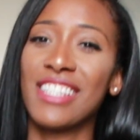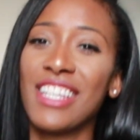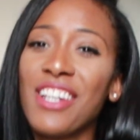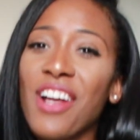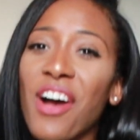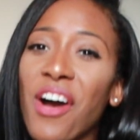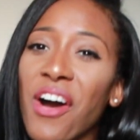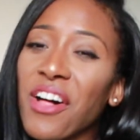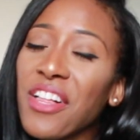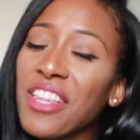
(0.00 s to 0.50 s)
and
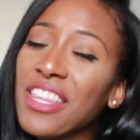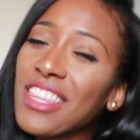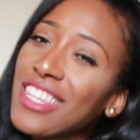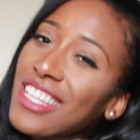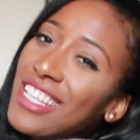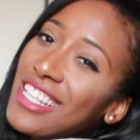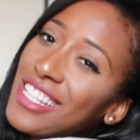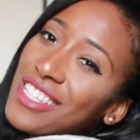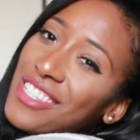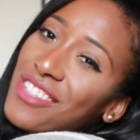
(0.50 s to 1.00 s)
all
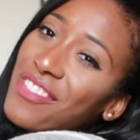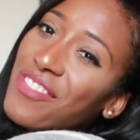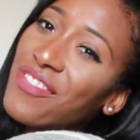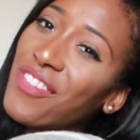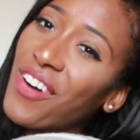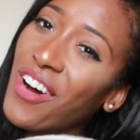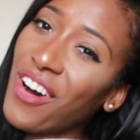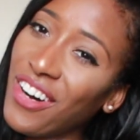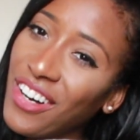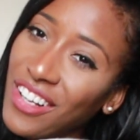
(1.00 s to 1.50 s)
things
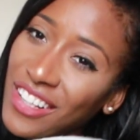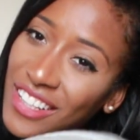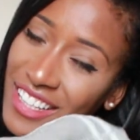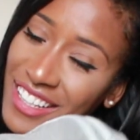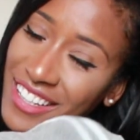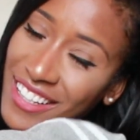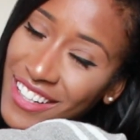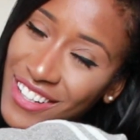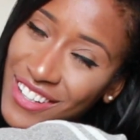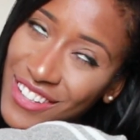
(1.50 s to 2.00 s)
fall
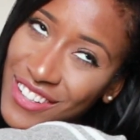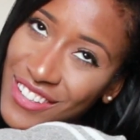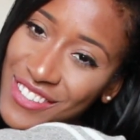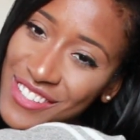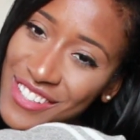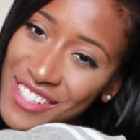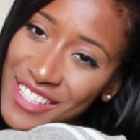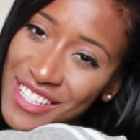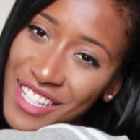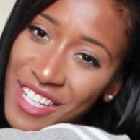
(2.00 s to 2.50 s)
and
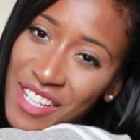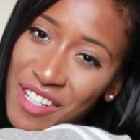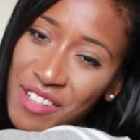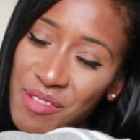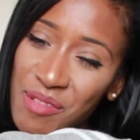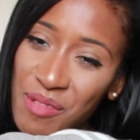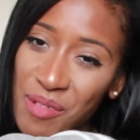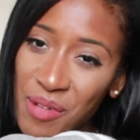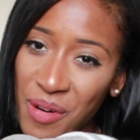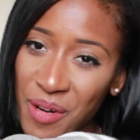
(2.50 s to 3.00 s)
cozy
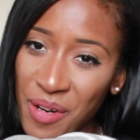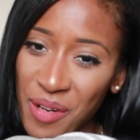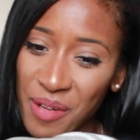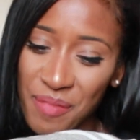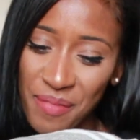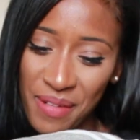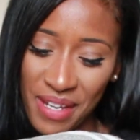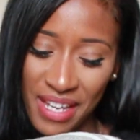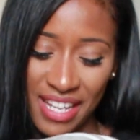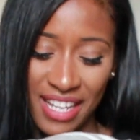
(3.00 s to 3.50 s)
and
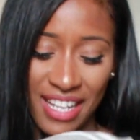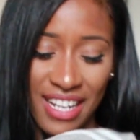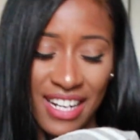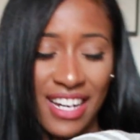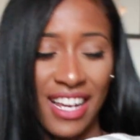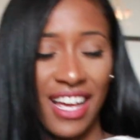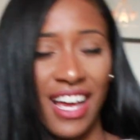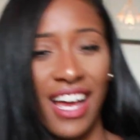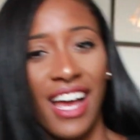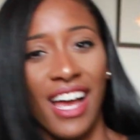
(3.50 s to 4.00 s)
warm
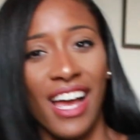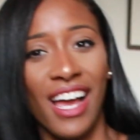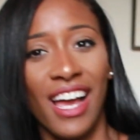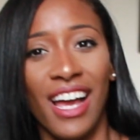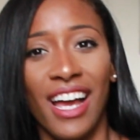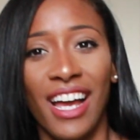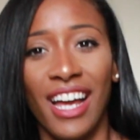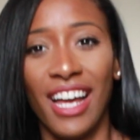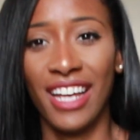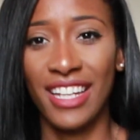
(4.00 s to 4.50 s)
and
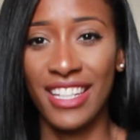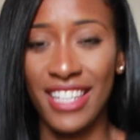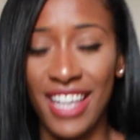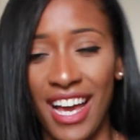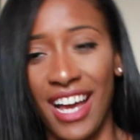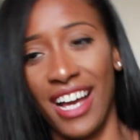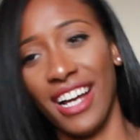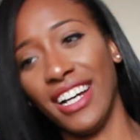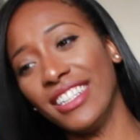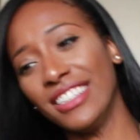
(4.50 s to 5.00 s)

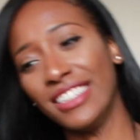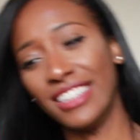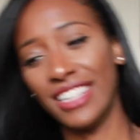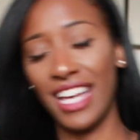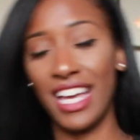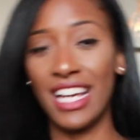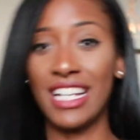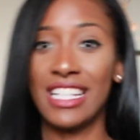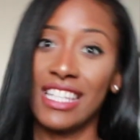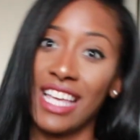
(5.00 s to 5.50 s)
yeah,
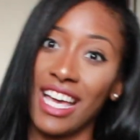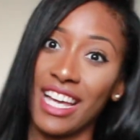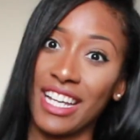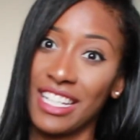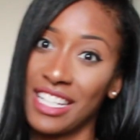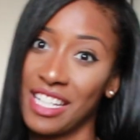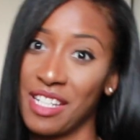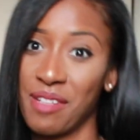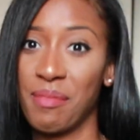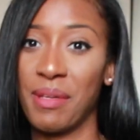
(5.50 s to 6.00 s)

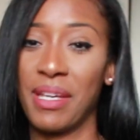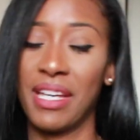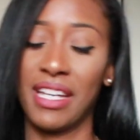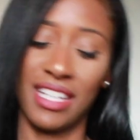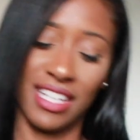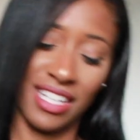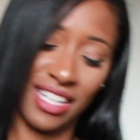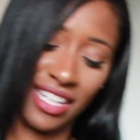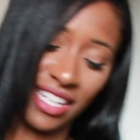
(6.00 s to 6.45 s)
anti-anemic.